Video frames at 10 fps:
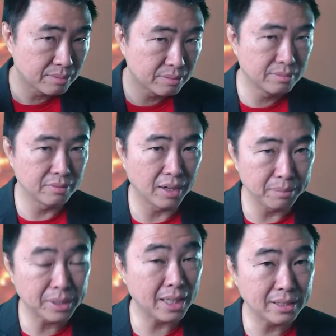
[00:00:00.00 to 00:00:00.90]
Right,
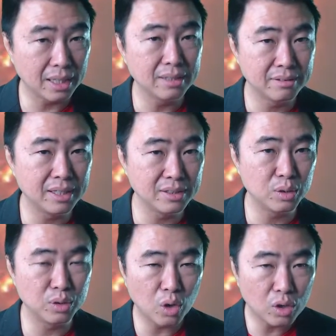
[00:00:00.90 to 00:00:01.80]
makes sense, right? So
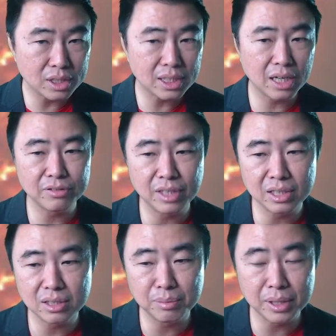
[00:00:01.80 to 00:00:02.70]
all these kind of
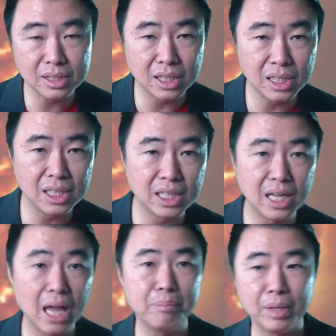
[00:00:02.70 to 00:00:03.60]
things are basically
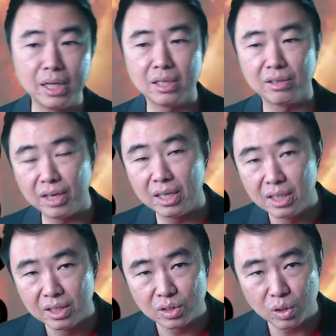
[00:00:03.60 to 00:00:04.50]
happening, right?
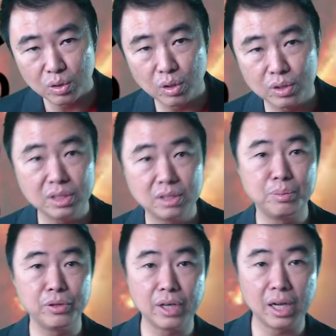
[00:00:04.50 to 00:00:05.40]
So this
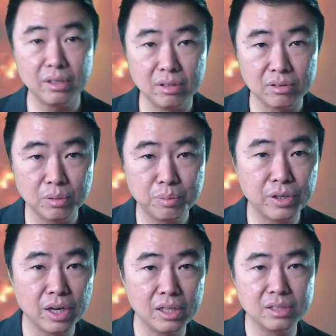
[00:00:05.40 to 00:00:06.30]
period 9, the
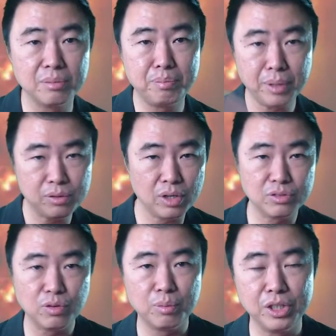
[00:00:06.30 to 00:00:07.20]
period 9 is a big
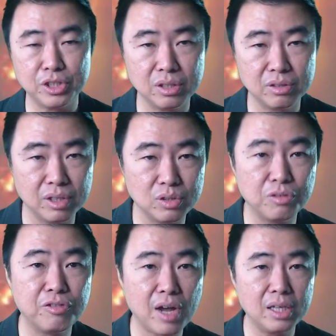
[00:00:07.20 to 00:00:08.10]
transformation, right? So
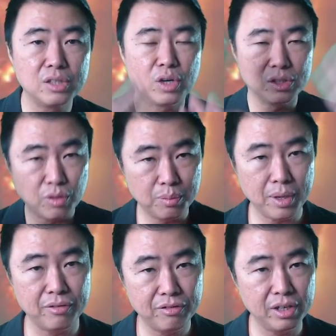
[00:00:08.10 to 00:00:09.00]
fire transform
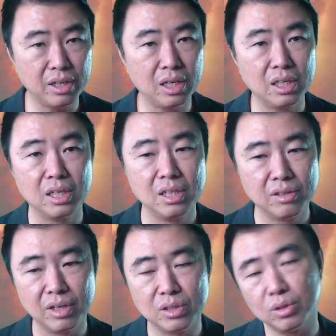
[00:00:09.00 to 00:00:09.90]
everything,
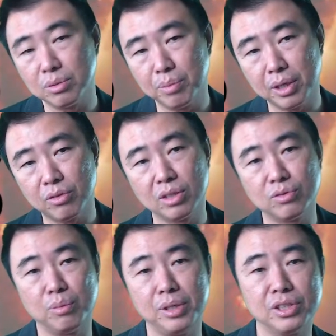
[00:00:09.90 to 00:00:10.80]
right? So it's a big
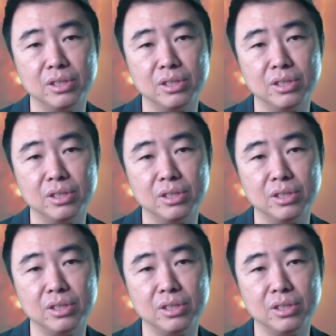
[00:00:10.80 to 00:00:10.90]
transformation.